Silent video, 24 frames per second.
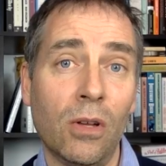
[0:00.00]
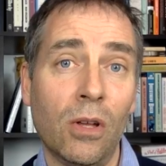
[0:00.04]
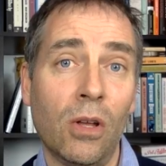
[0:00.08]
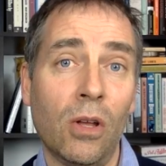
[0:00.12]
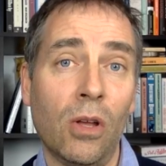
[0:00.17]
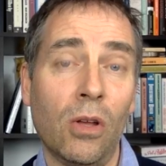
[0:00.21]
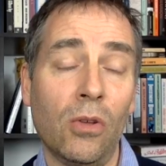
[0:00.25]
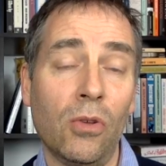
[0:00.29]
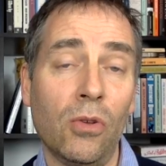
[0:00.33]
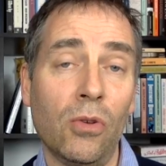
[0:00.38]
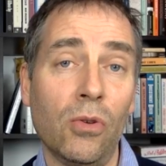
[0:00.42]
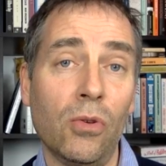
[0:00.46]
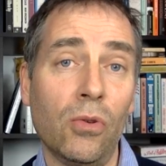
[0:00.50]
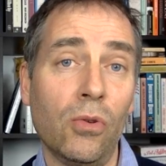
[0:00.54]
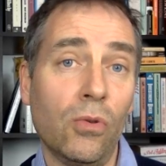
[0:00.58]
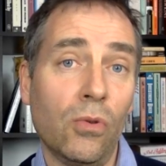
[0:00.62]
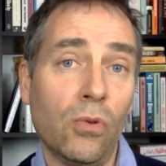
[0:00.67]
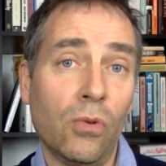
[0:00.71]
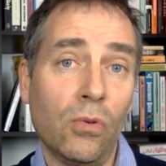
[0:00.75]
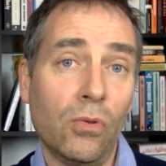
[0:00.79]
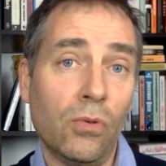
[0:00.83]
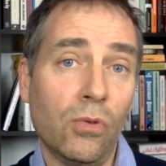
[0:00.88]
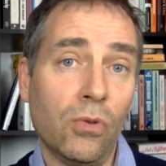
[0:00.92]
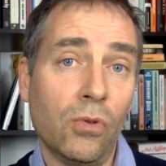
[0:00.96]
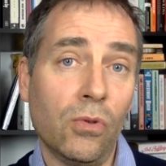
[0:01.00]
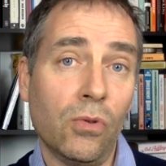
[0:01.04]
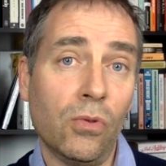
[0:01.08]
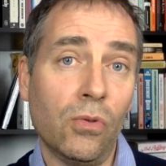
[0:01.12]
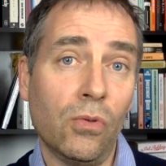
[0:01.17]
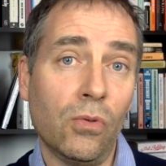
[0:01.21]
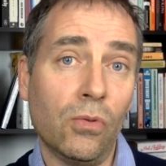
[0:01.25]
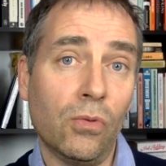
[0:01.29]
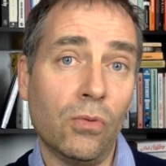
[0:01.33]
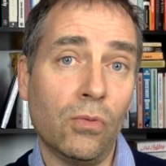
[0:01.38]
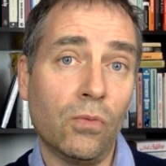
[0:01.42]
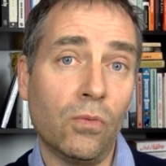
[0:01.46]

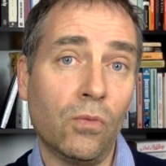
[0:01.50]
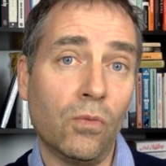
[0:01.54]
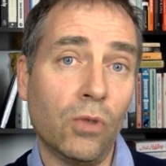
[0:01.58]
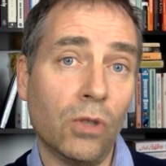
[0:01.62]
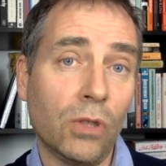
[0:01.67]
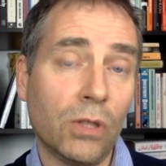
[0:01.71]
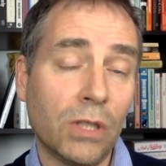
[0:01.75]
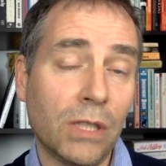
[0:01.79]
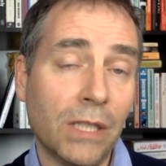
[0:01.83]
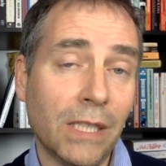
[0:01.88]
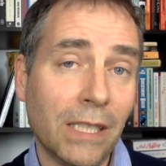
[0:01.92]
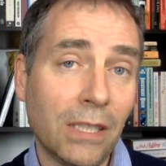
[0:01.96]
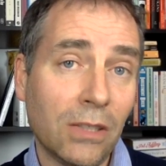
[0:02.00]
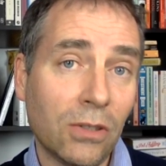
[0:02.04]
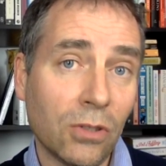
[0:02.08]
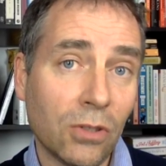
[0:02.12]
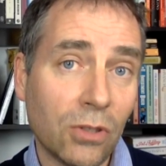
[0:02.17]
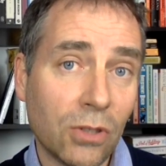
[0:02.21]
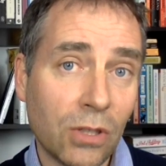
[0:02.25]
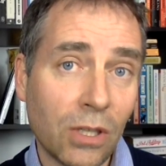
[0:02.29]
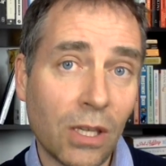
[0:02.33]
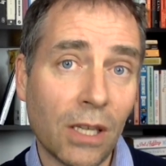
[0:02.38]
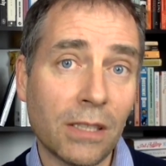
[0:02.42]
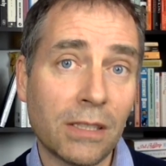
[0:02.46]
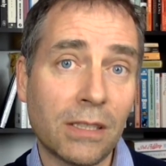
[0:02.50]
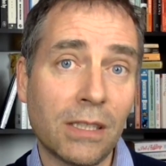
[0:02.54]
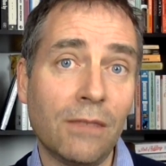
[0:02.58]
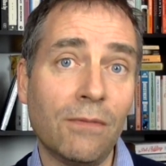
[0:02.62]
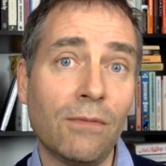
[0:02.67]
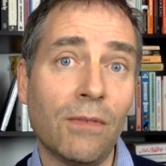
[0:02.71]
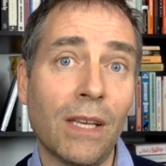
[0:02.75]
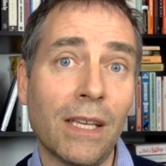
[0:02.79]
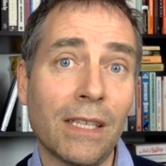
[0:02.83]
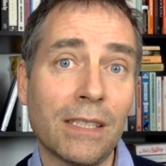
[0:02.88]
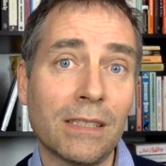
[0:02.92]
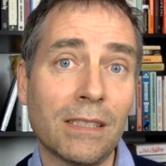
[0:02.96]
You would need to just
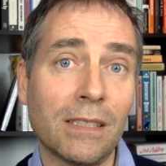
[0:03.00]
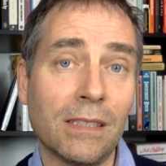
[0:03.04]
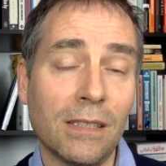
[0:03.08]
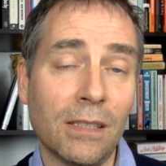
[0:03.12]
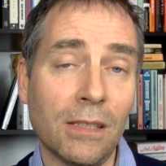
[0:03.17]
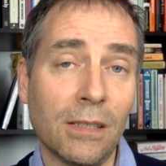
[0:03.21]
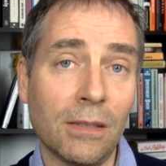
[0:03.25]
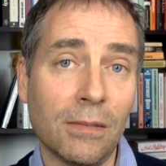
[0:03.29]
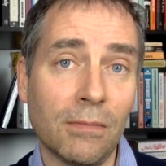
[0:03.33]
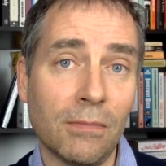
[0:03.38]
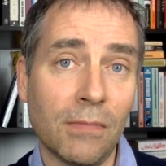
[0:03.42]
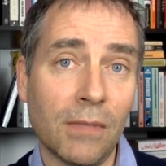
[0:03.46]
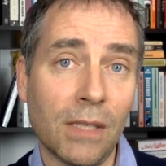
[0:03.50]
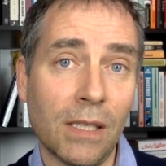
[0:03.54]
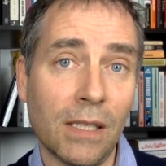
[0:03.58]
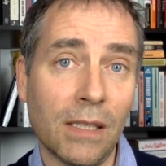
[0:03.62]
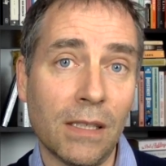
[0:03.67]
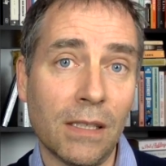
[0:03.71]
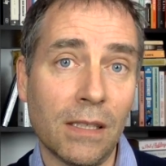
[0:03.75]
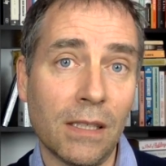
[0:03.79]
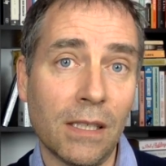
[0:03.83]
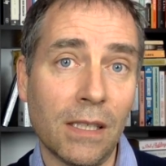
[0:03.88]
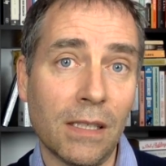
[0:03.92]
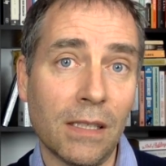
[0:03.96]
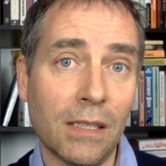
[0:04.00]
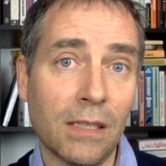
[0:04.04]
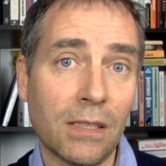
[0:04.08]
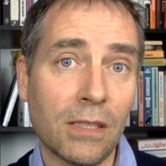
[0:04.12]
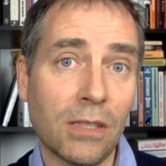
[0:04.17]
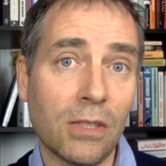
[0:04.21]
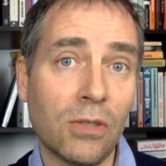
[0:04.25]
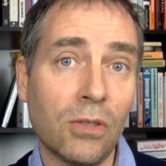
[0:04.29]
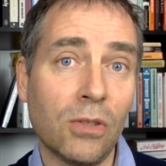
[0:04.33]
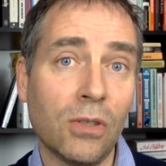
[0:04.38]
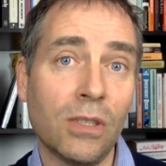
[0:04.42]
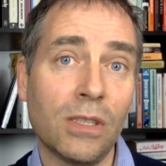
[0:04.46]
invest in the
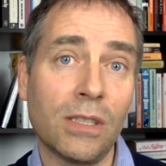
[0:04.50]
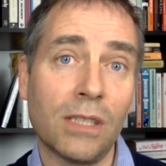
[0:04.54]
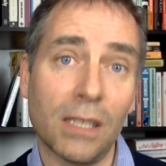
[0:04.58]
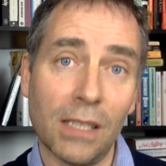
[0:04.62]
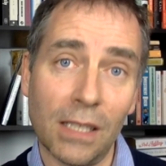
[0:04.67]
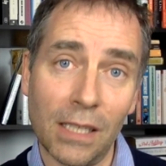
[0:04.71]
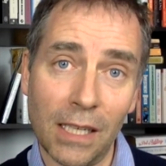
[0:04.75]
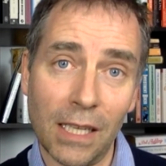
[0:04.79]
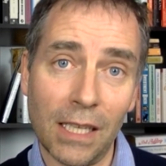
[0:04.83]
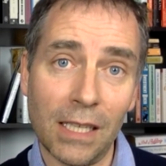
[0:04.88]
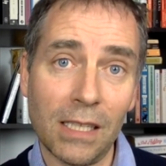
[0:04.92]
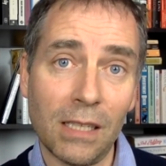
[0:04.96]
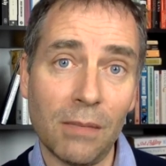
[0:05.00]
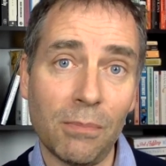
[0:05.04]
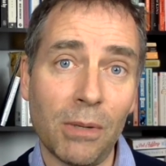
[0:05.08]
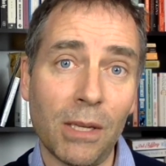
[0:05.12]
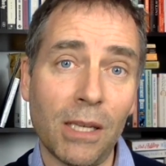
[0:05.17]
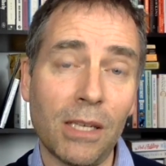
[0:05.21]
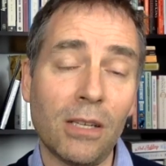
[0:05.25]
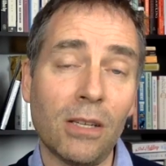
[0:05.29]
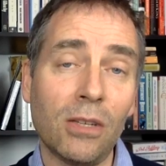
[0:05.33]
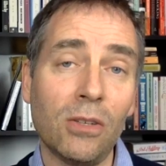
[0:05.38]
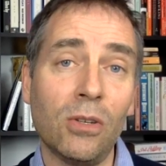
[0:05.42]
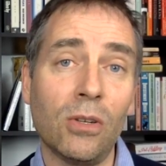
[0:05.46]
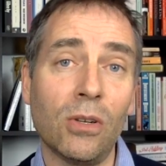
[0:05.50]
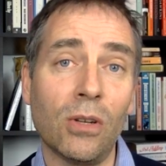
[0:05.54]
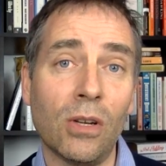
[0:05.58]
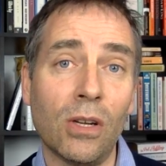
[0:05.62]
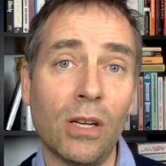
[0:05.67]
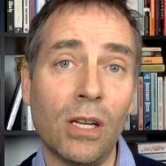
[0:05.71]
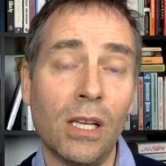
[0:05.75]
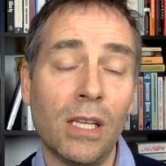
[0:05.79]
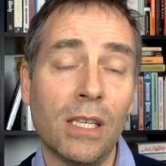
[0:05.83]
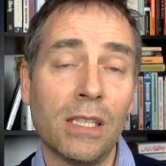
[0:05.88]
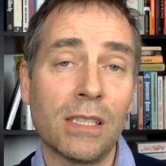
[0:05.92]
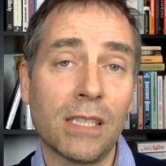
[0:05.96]
securities that again depend on your
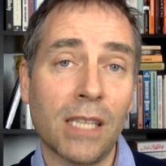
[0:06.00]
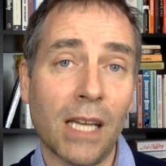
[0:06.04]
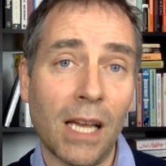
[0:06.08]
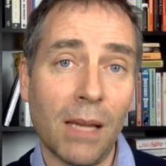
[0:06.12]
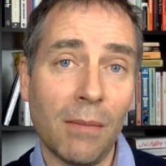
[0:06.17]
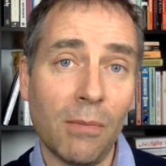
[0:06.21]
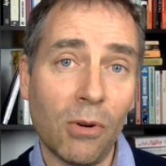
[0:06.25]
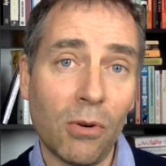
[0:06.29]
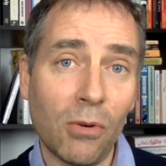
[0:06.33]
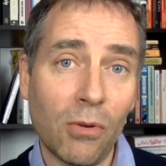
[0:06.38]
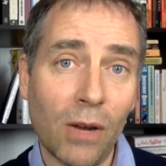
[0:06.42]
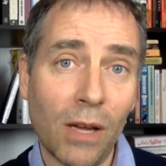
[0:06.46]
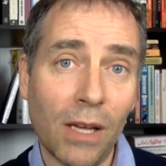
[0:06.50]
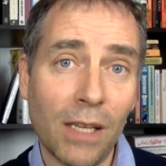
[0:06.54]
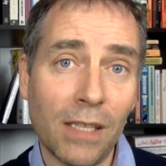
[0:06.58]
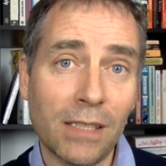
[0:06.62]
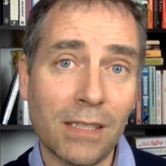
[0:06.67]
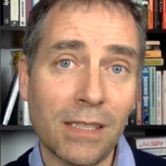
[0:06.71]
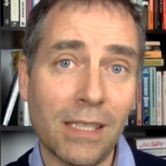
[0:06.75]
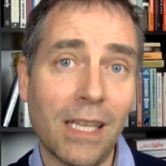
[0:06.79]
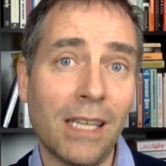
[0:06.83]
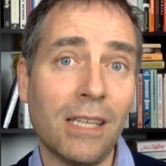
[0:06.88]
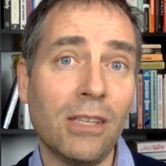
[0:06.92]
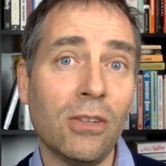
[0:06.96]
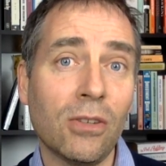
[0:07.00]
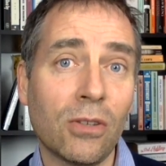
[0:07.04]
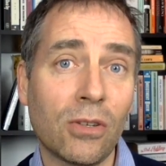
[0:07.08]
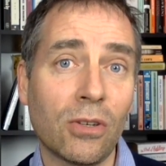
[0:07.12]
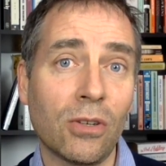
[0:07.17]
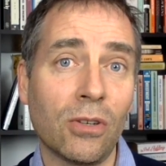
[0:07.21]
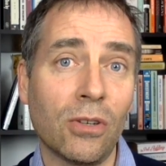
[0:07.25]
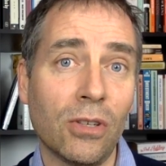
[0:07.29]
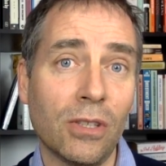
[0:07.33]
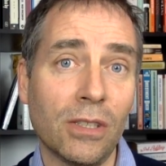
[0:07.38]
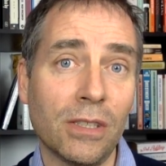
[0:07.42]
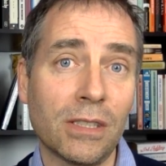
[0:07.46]
time horizon and your
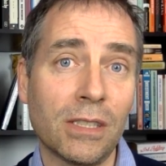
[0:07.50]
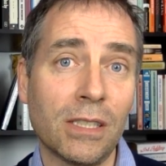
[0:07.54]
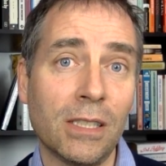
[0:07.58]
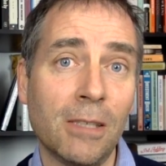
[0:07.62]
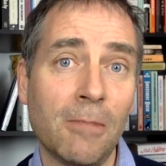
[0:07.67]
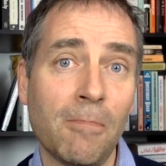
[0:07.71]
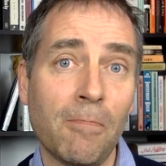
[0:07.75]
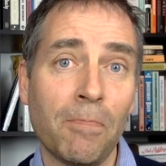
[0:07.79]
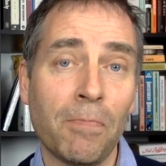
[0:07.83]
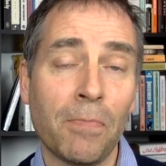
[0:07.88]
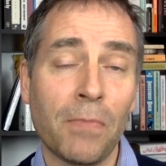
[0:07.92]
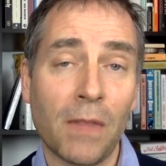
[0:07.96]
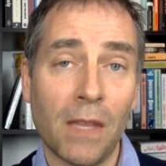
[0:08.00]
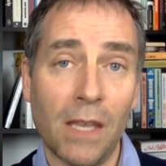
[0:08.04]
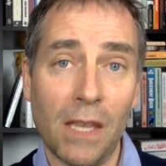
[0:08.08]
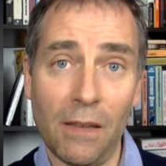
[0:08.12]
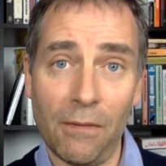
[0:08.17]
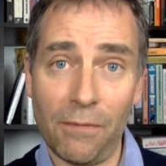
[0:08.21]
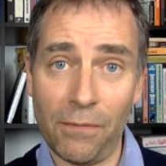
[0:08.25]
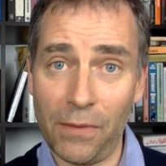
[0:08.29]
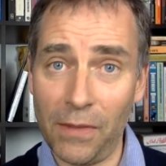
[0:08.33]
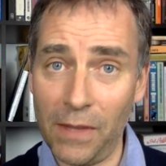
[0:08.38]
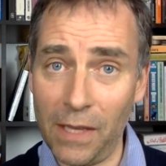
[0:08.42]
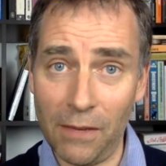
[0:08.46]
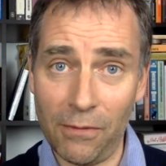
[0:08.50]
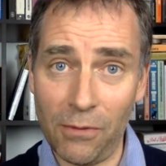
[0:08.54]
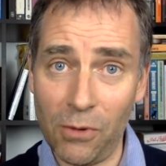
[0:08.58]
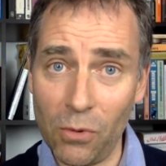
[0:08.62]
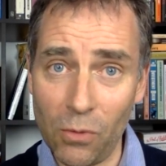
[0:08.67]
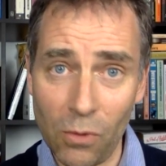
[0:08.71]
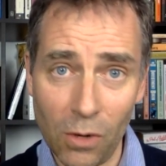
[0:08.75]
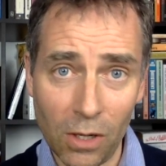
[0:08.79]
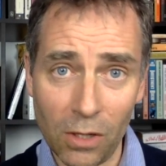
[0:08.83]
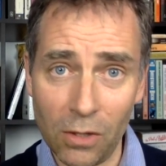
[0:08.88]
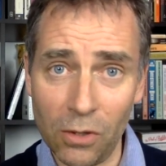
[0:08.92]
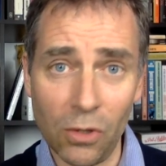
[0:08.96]
currency. If you
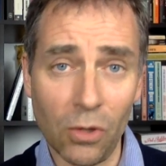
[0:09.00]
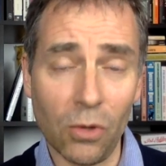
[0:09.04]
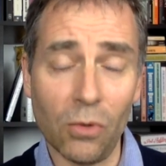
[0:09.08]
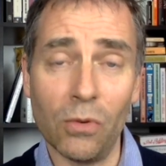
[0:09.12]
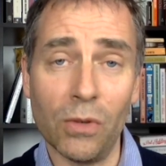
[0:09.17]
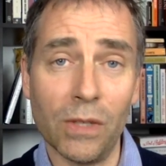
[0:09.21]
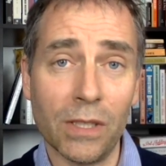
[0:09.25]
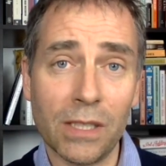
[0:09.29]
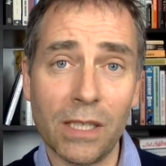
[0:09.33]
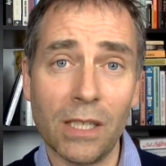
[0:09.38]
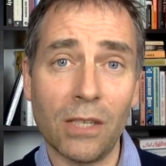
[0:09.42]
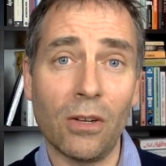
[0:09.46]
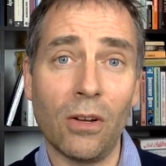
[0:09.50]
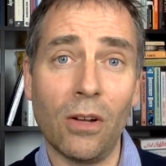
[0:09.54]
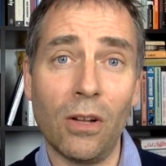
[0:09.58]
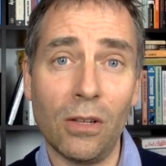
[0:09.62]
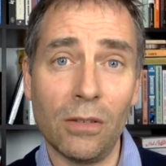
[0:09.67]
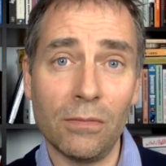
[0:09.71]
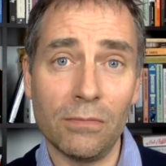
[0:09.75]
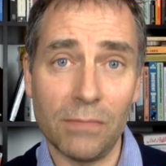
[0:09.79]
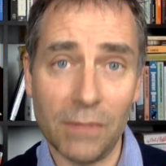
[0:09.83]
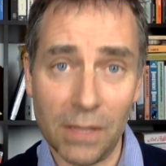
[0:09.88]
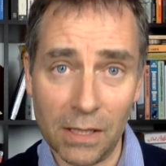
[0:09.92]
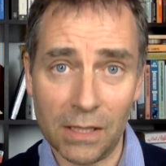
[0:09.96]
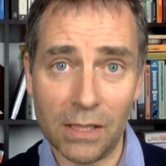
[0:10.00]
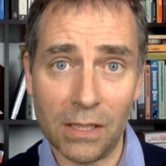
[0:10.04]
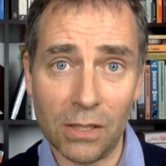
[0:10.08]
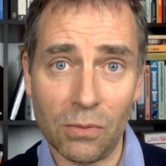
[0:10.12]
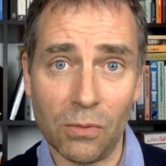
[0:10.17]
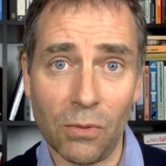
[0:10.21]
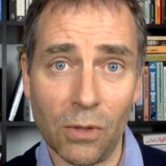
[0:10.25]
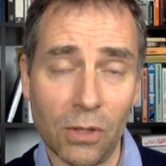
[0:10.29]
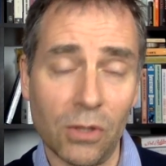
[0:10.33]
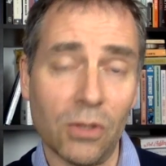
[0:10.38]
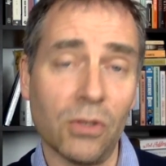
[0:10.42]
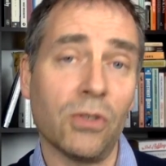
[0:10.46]
want no risk at all, this is
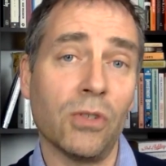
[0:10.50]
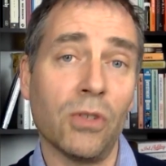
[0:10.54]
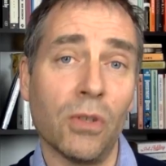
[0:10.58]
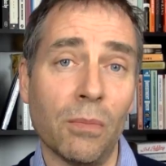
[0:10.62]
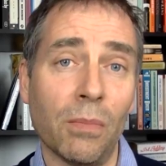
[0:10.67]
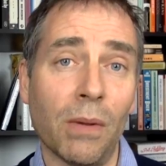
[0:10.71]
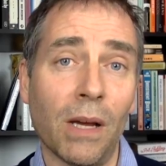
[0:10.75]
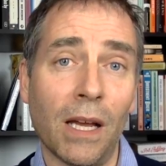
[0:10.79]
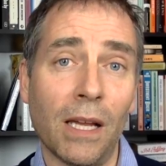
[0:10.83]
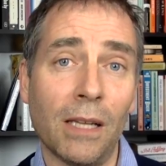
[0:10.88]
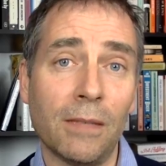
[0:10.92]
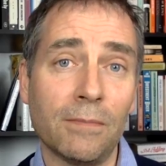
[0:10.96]
what you should buy.